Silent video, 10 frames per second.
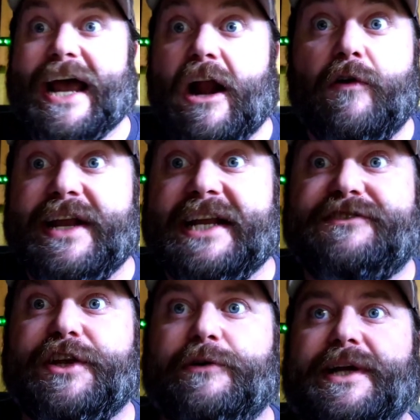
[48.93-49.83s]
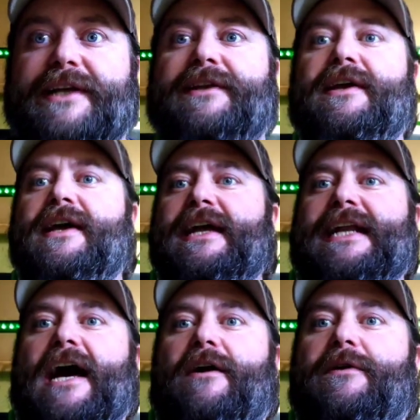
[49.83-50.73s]
right on into it.
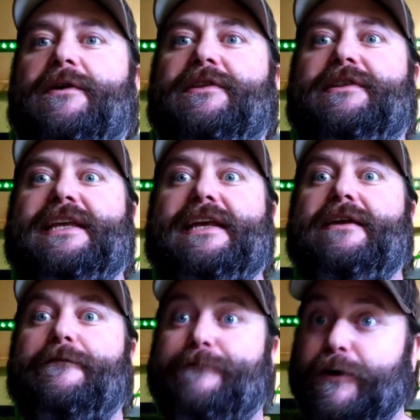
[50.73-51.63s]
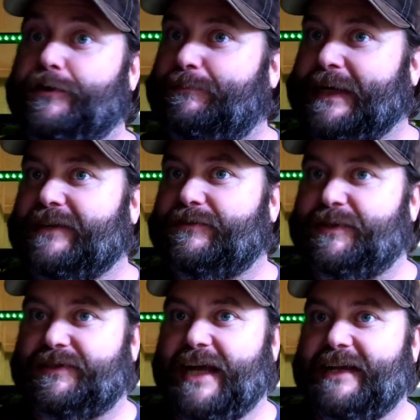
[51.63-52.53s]
Now, the first biggest
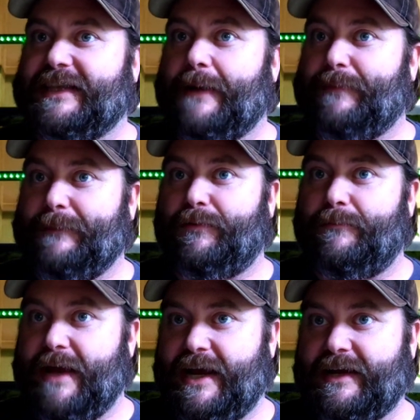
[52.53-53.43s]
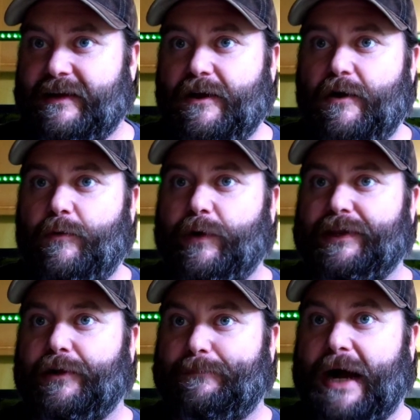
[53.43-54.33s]
mistake that people make
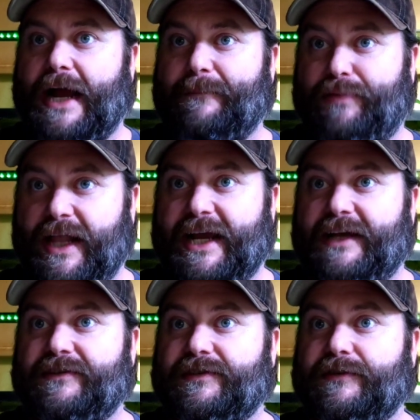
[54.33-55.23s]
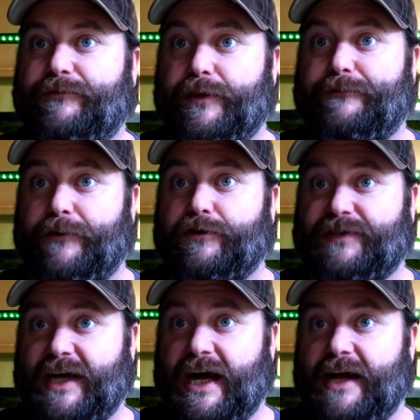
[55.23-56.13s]
when they're buying plants for the
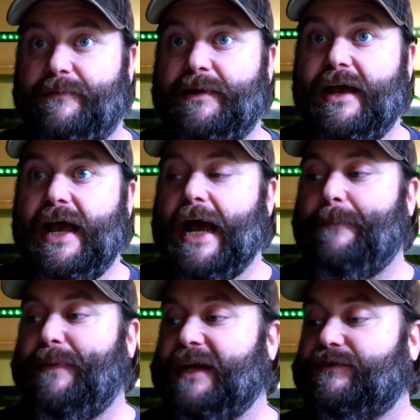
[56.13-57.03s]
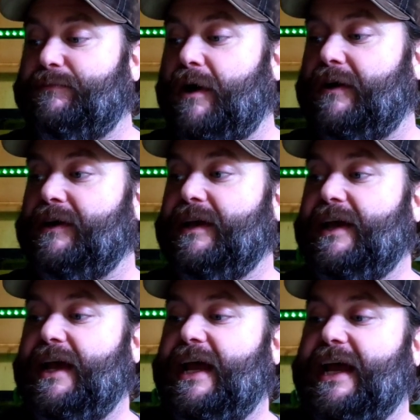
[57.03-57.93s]
first time at PetSmart
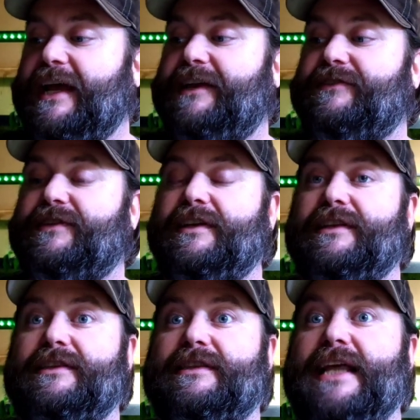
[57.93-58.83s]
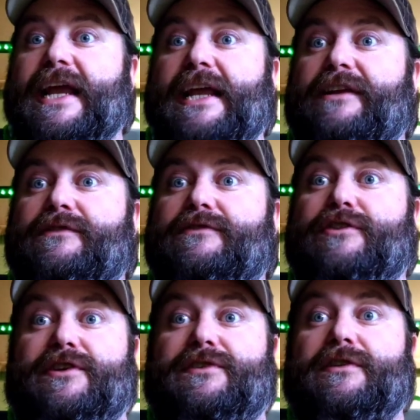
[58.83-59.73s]
is they
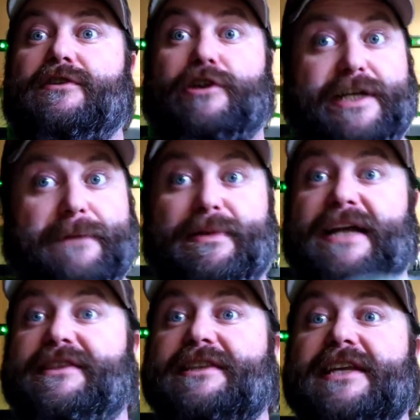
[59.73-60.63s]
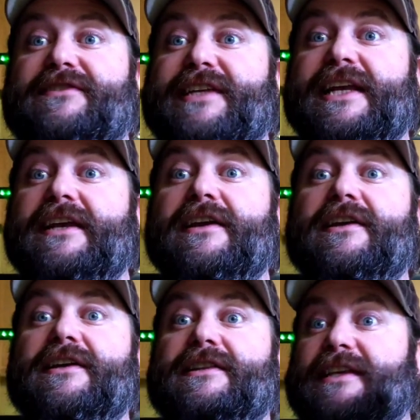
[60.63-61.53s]
just look at a plant that they see,
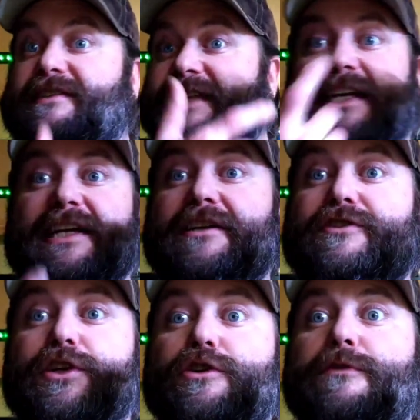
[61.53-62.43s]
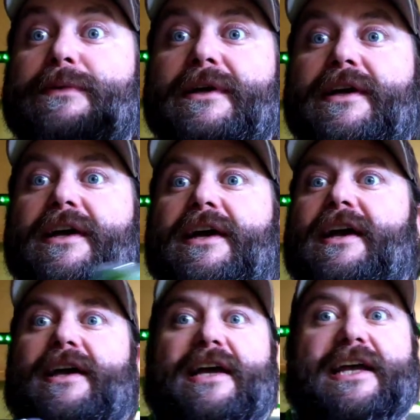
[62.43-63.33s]
they see it in a tube,
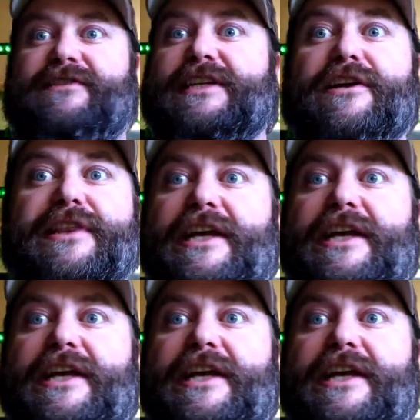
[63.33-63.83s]
it's near